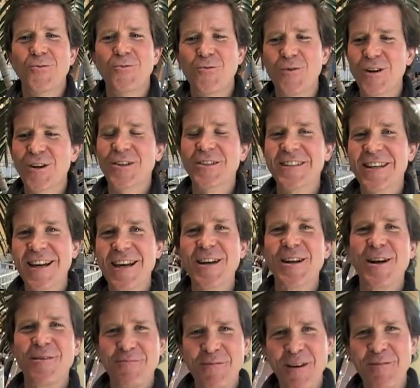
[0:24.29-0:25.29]
Well,
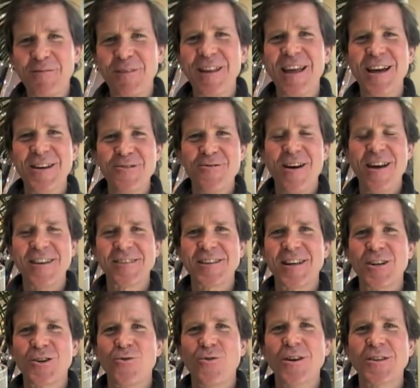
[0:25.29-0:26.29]
Dan, I'm glad you asked
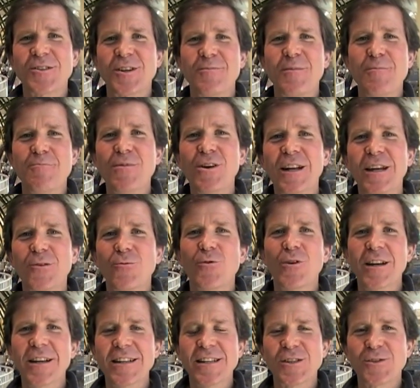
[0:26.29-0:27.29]
that question. I mean, billing
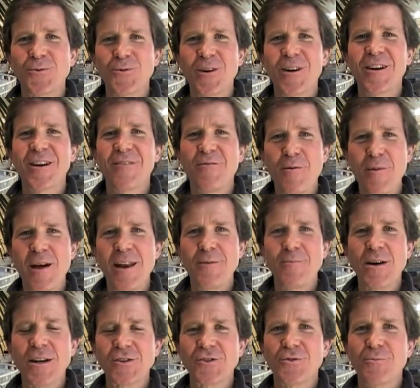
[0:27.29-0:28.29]
really is where everybody
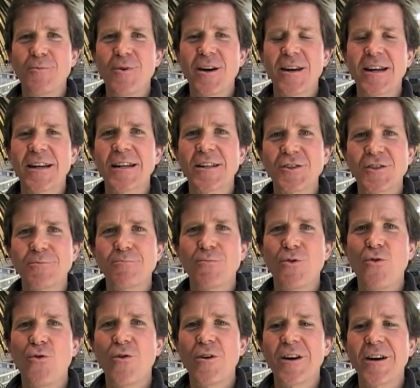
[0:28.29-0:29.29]
makes their money, and it's
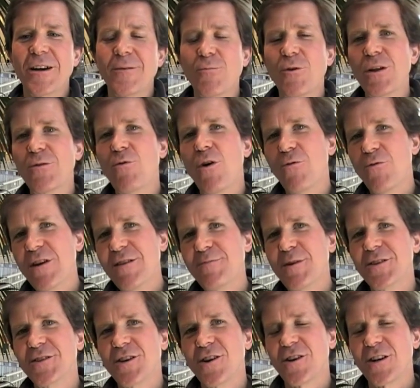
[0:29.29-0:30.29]
important. And really what we've
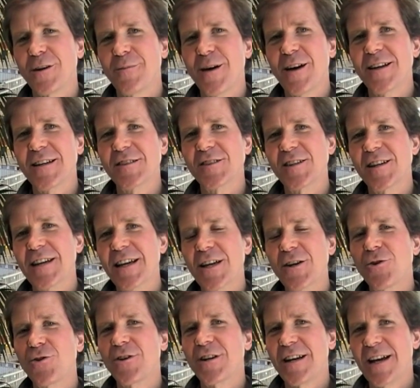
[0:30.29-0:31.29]
been talking about is
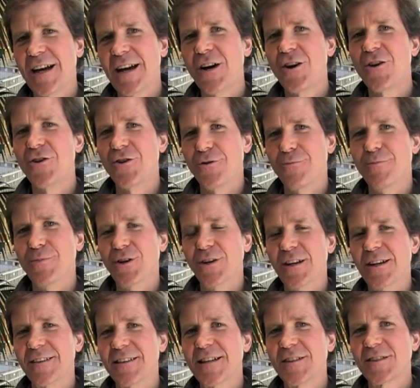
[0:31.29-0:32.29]
inter-carrier
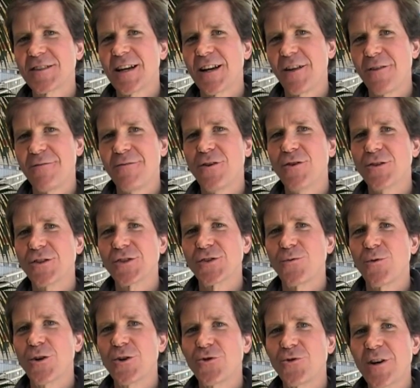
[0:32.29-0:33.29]
billing. That's kind of the focus
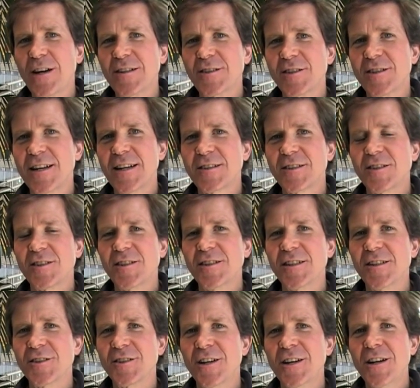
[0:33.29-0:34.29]
where TransNexus
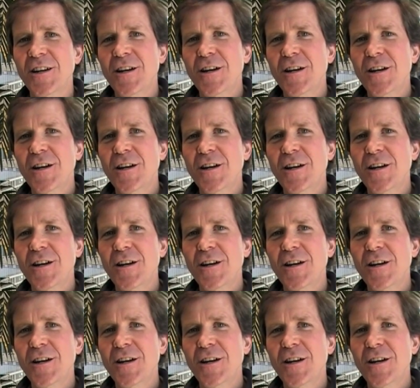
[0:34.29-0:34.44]
is.